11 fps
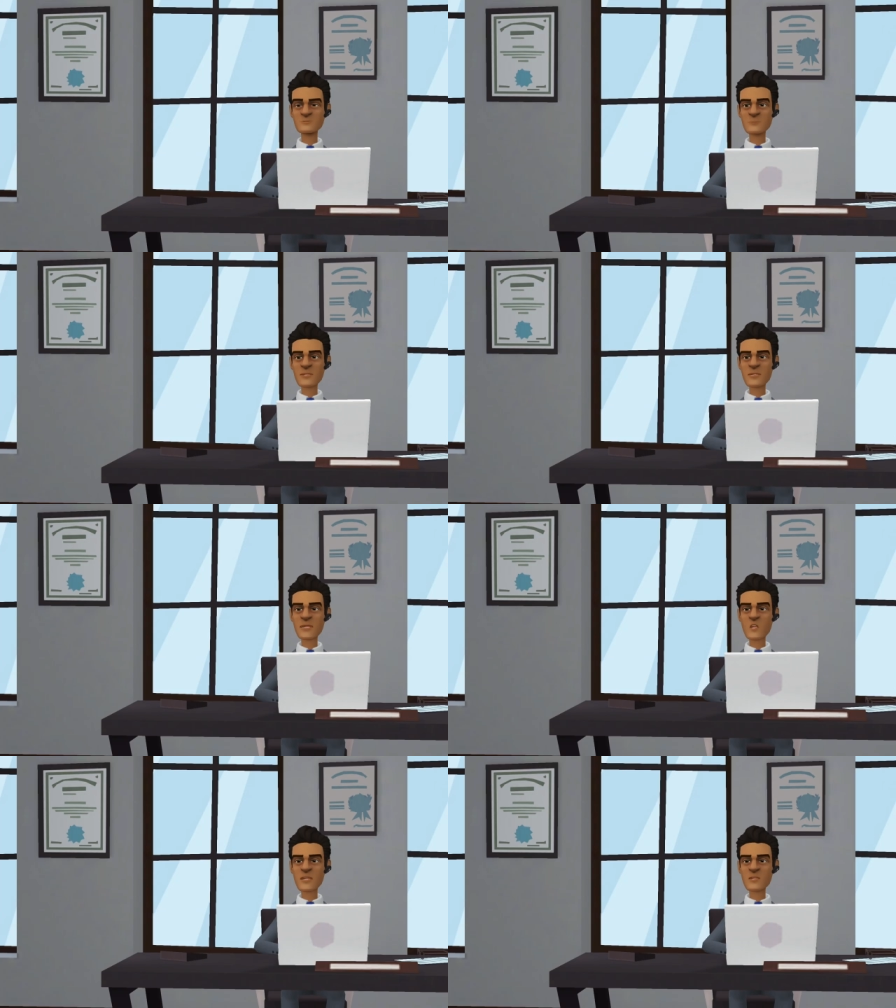
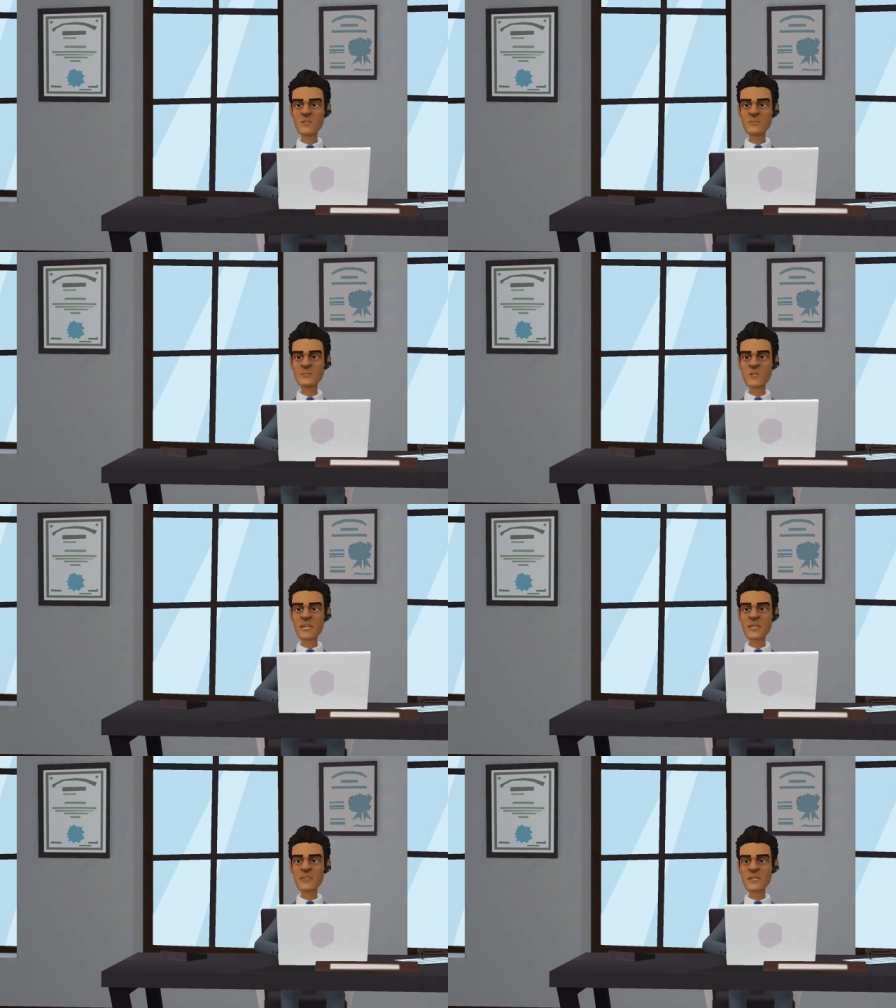As you know,
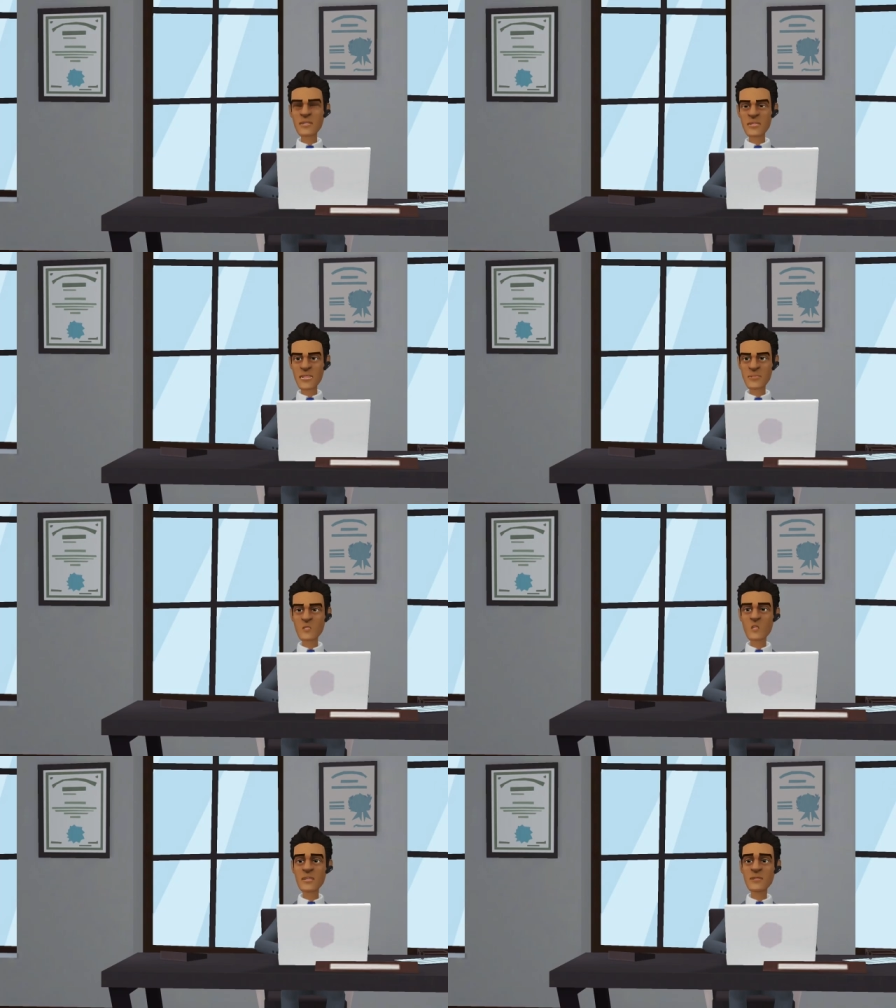we have a
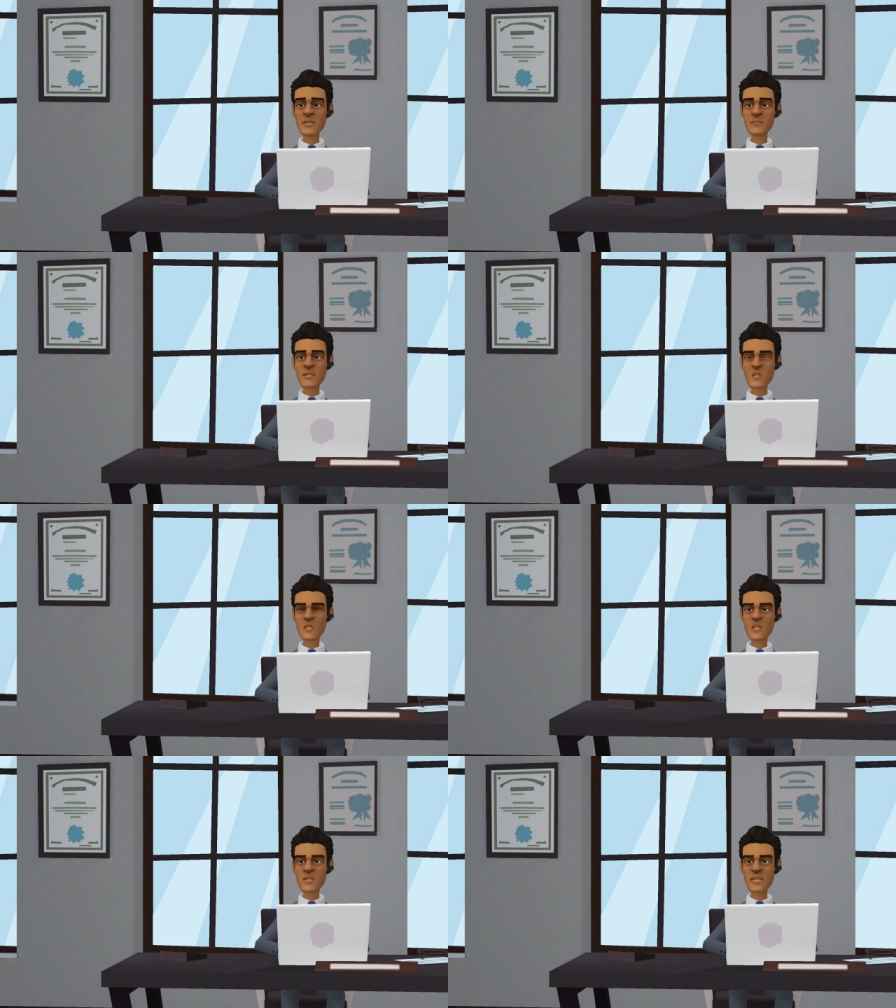strict policy
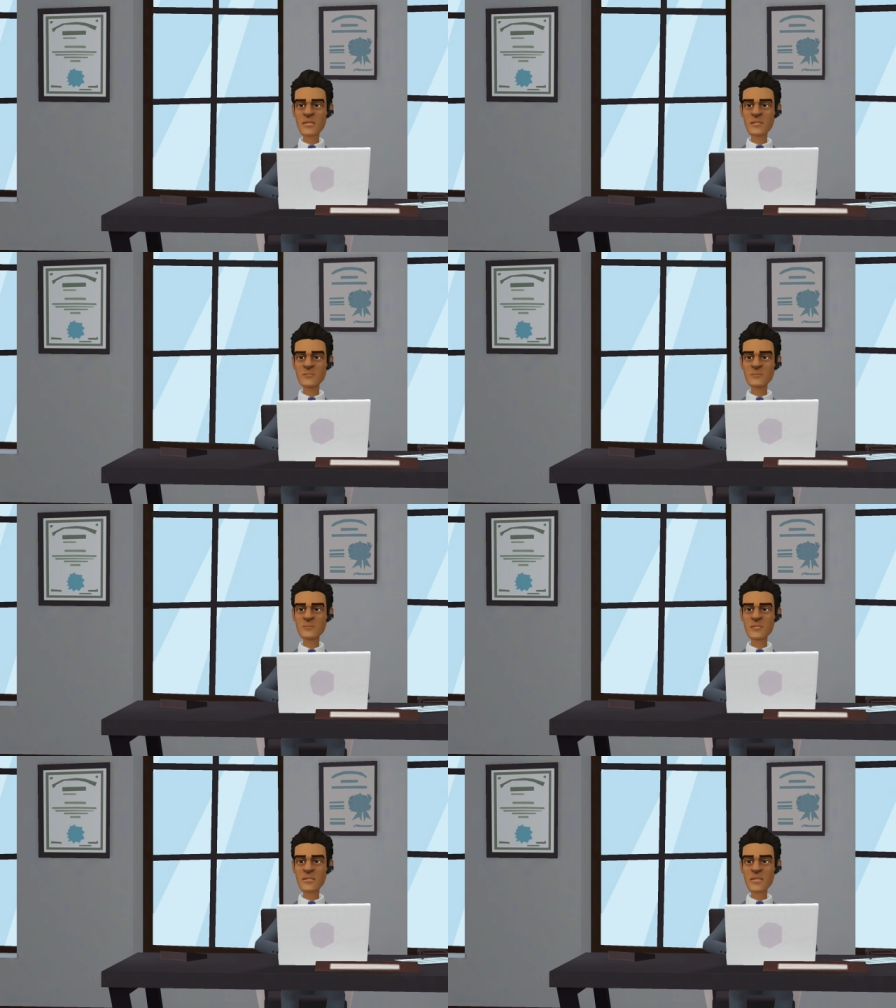about tardiness,
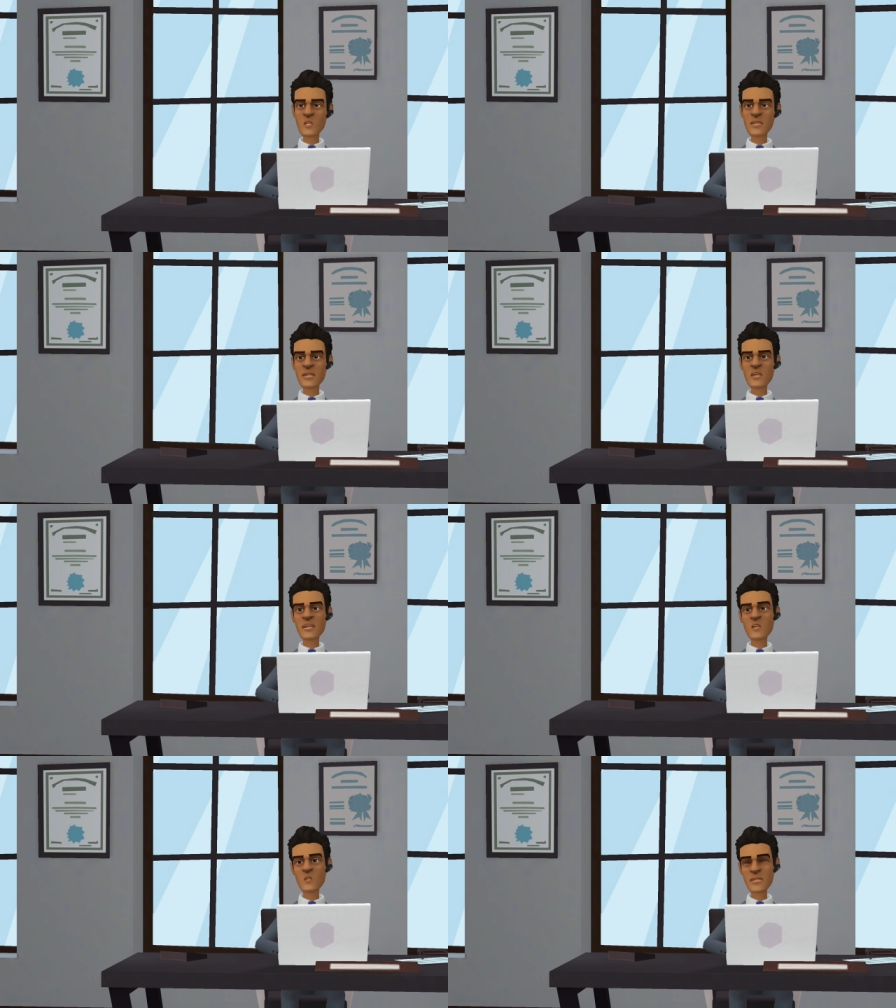and according
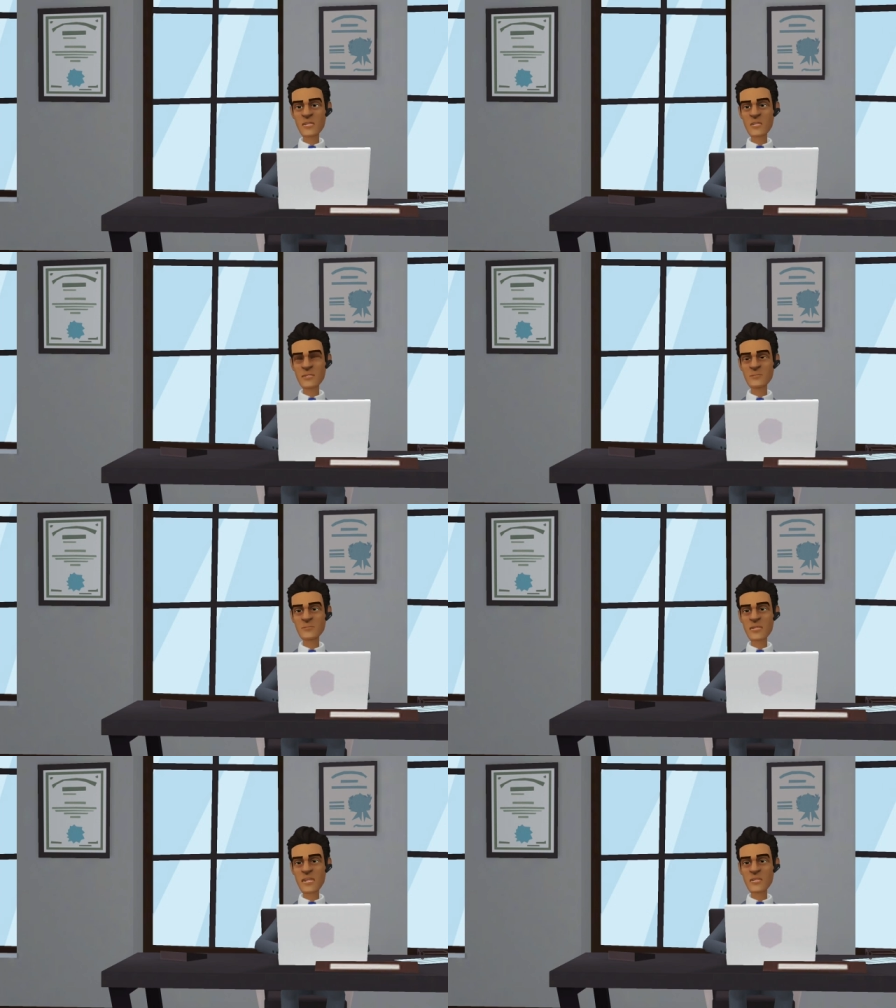to our record,
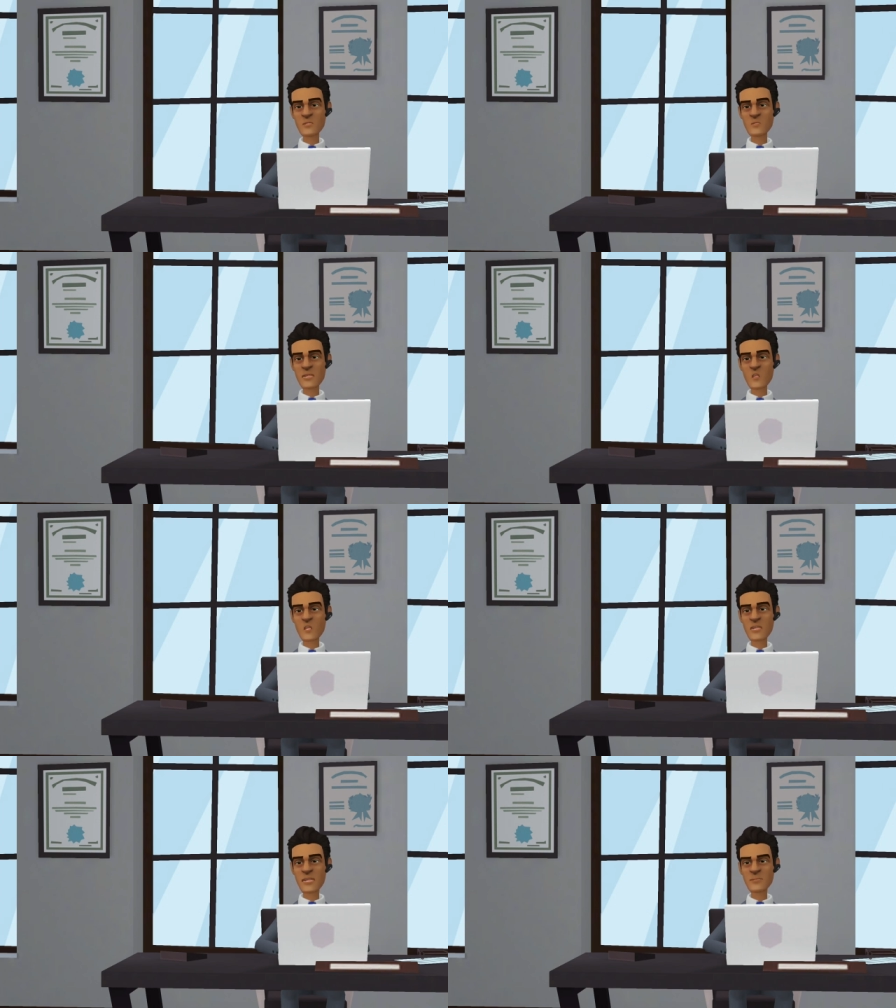it shows
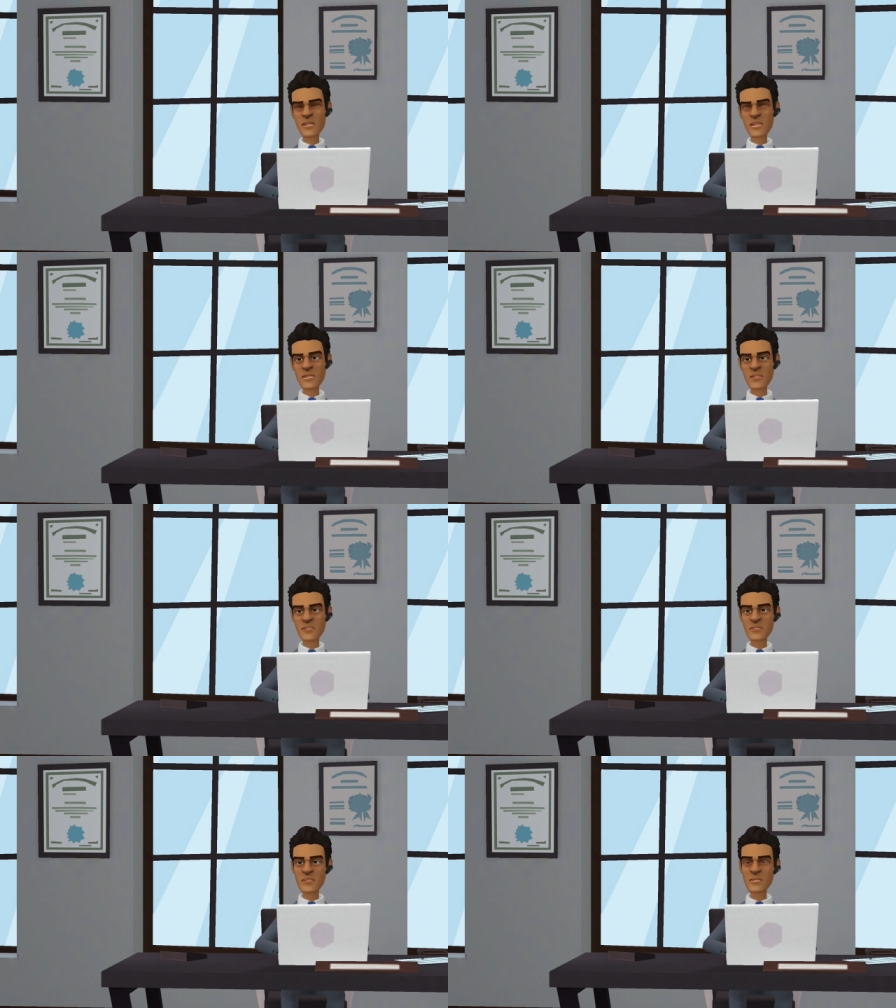you've already been
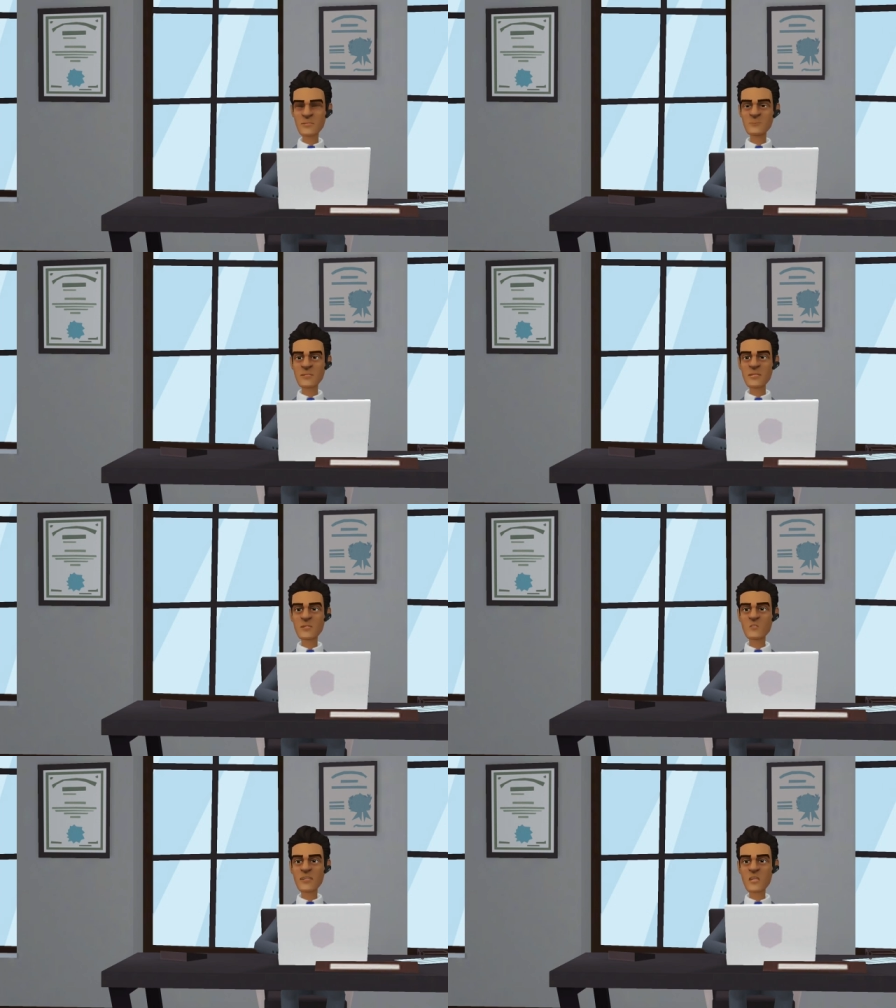late five times
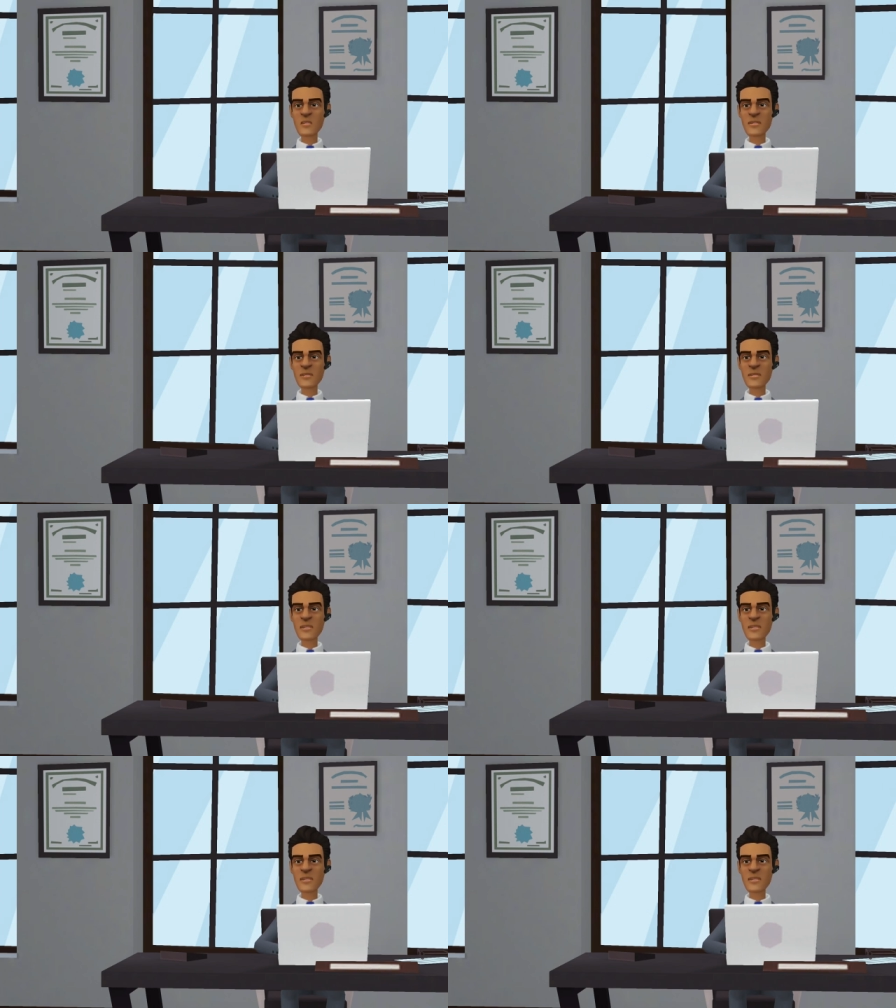so far this